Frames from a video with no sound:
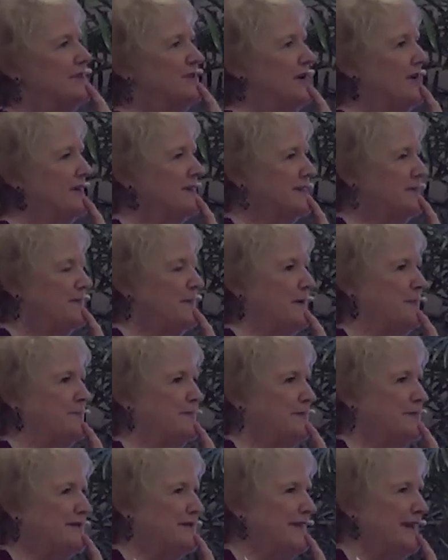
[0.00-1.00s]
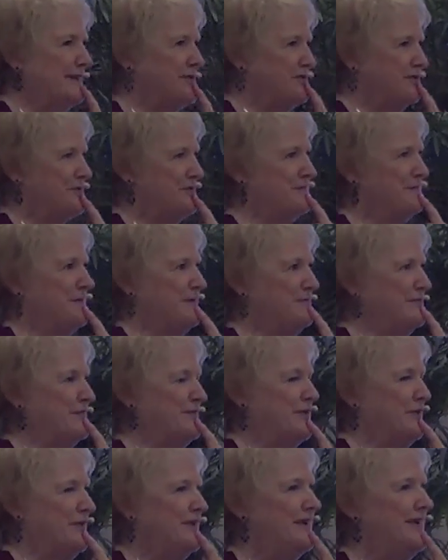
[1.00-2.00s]
talked about protection
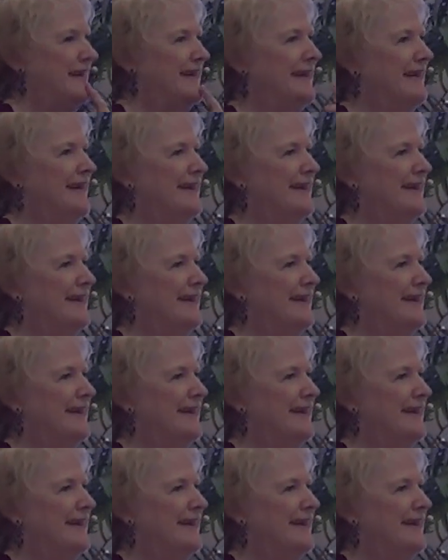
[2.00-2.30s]
before.